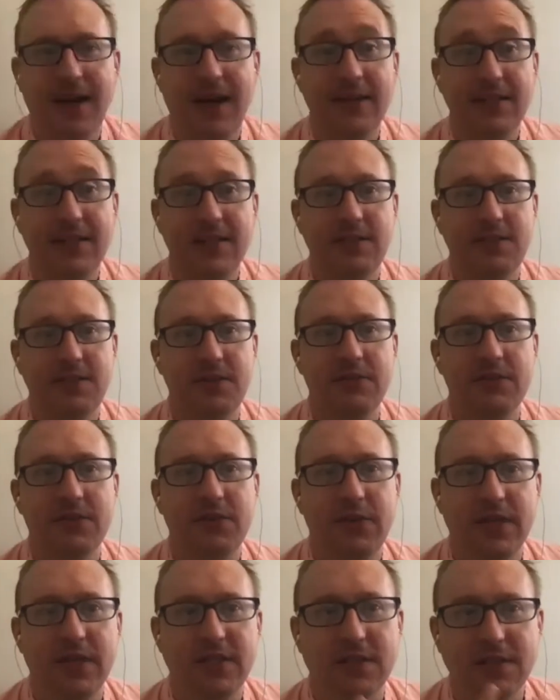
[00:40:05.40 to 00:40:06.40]
I actually do have a
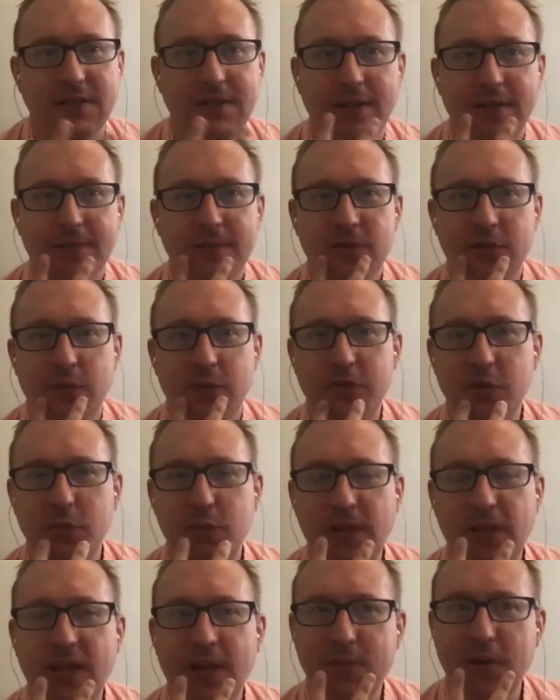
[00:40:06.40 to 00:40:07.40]
question. So when you're
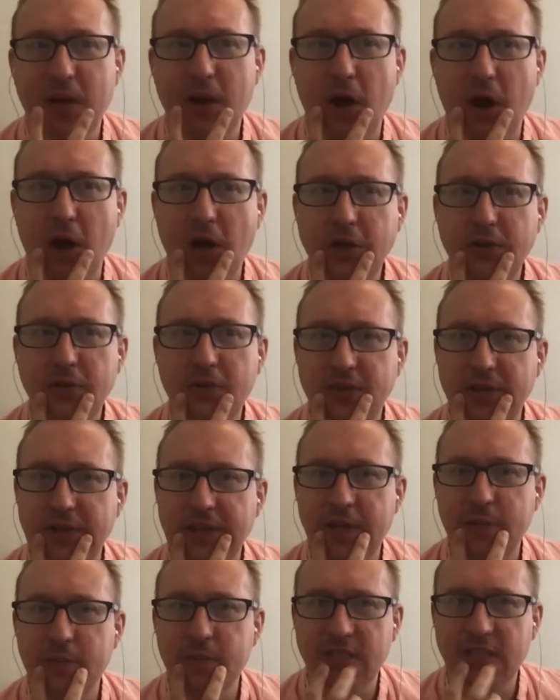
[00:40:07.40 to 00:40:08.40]
playing up there, are you
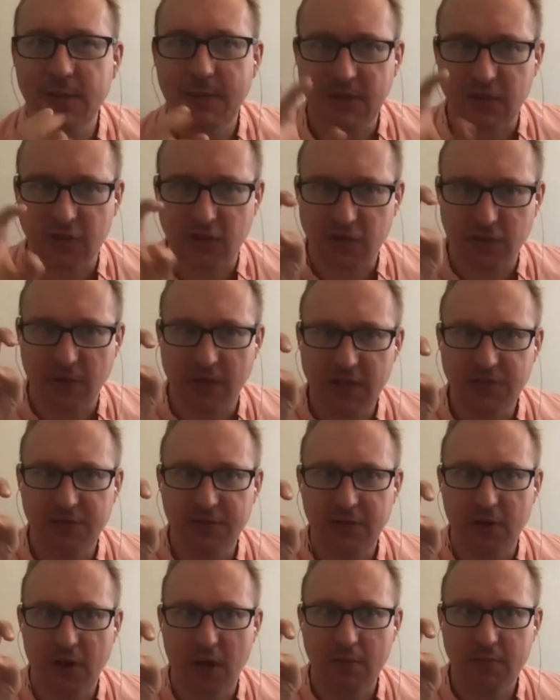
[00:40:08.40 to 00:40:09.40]
thinking much about
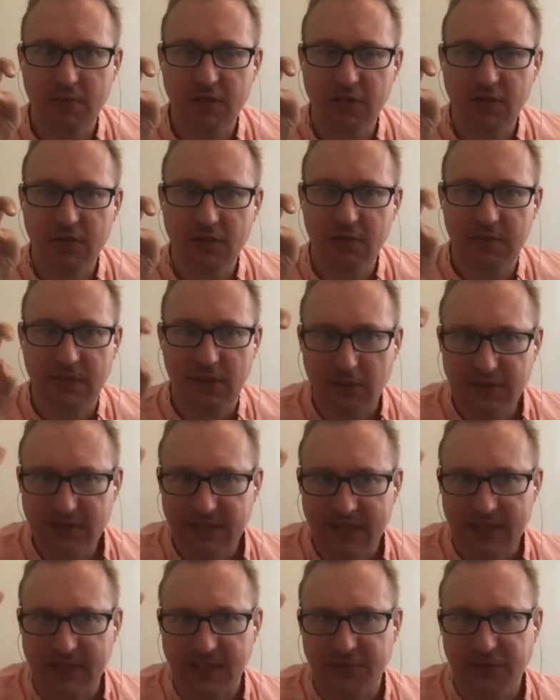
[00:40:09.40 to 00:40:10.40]
structuring the embouchure? I mean, it looks
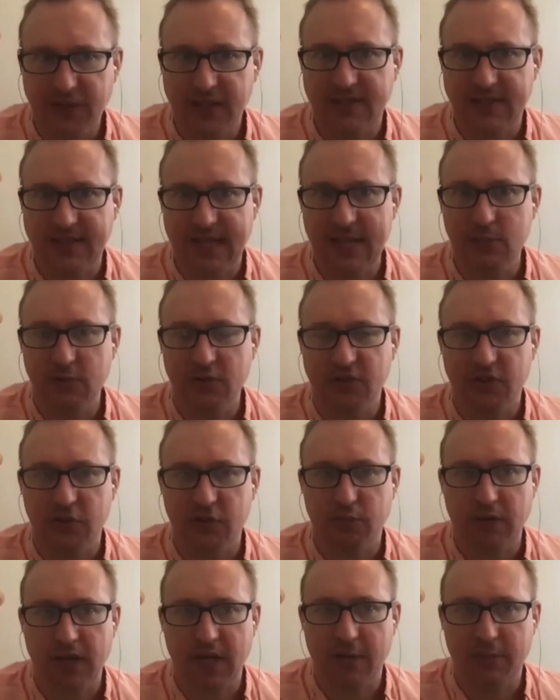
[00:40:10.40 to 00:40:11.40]
like it's very stable as you
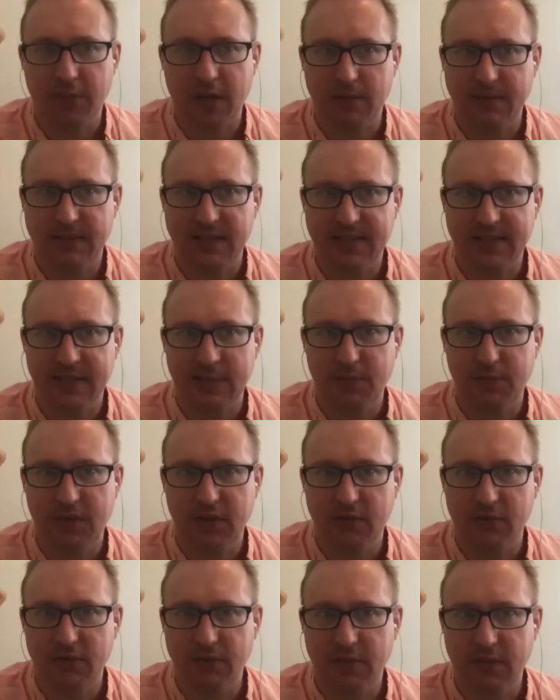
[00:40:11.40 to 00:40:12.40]
play up there. Is that something
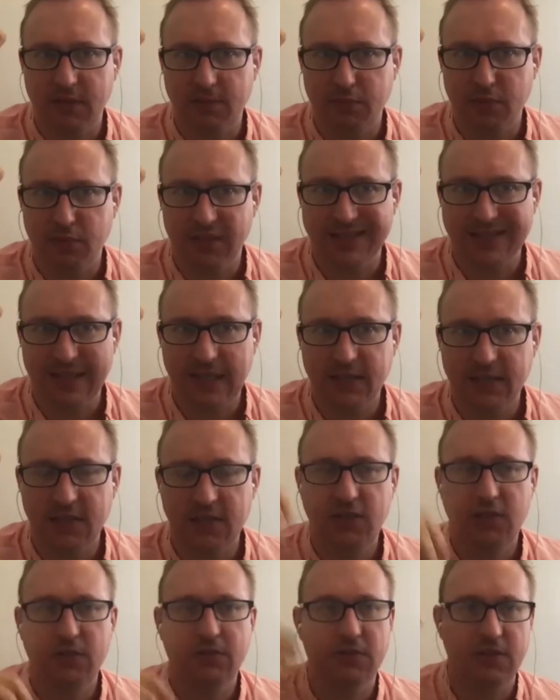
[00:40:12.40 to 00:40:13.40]
you really put
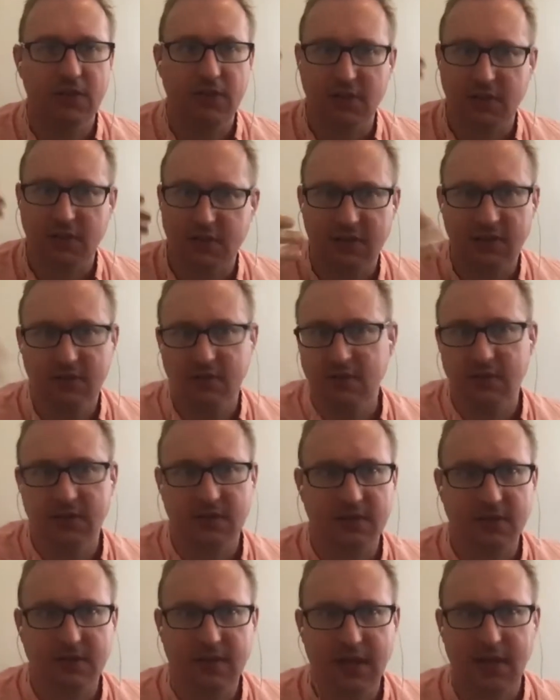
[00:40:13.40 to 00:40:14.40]
attention to, or you just
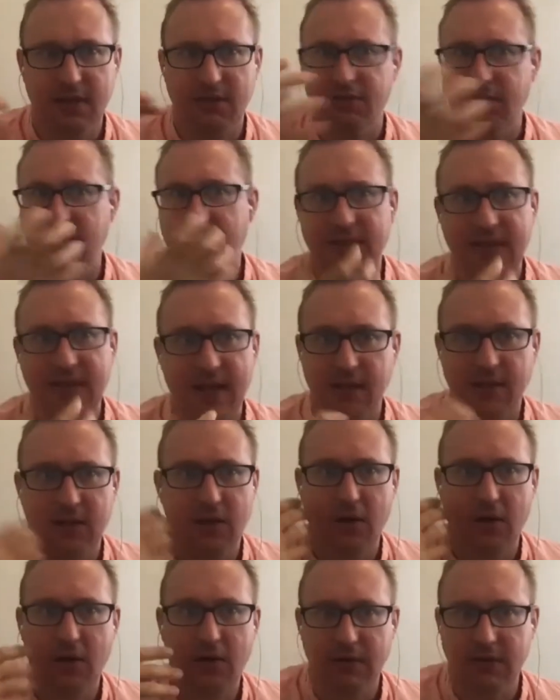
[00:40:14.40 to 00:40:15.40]
kind of let that
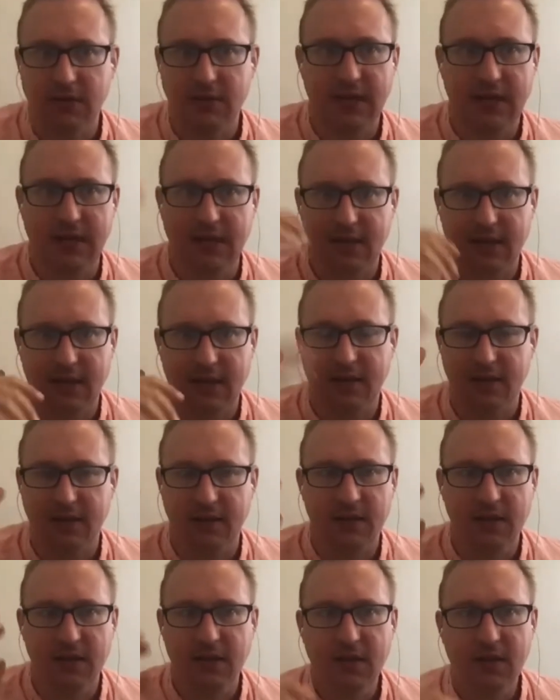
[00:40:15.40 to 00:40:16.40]
go
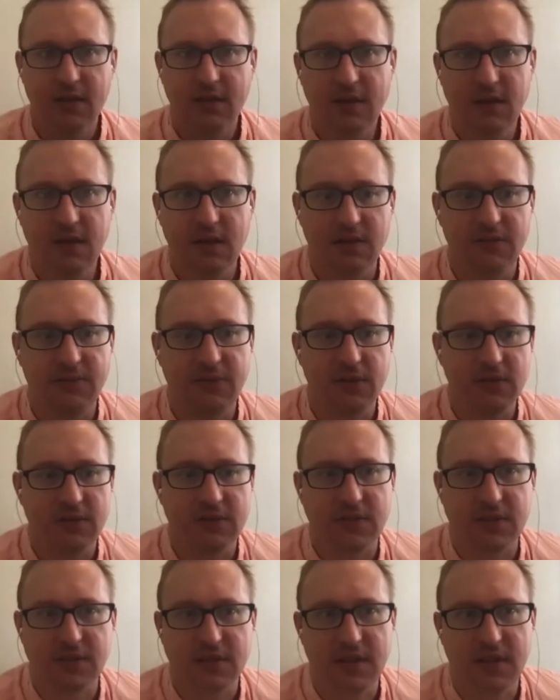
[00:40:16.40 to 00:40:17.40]
and
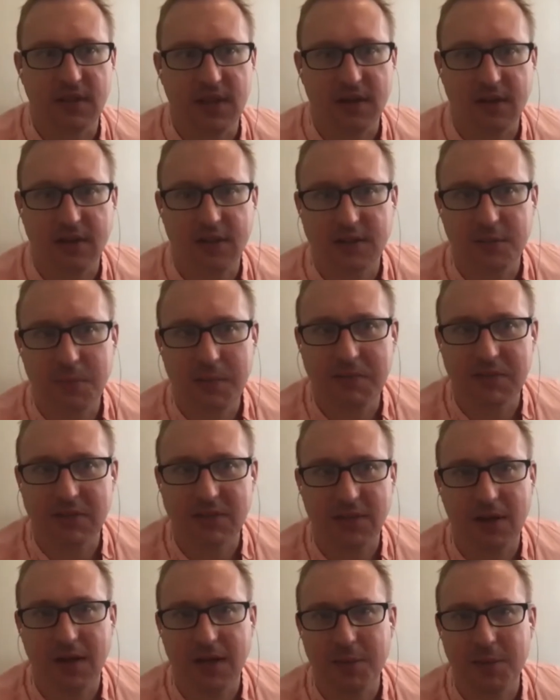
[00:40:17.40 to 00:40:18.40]
focus just in the air? Could you maybe
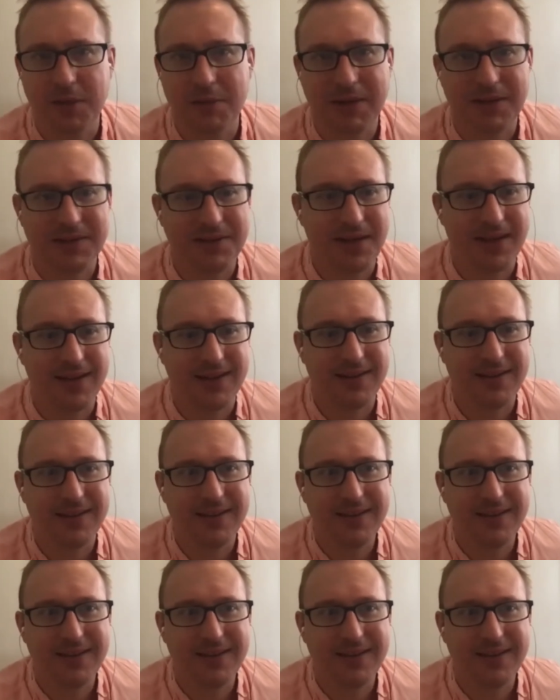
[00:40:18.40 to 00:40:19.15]
just talk a bit about that?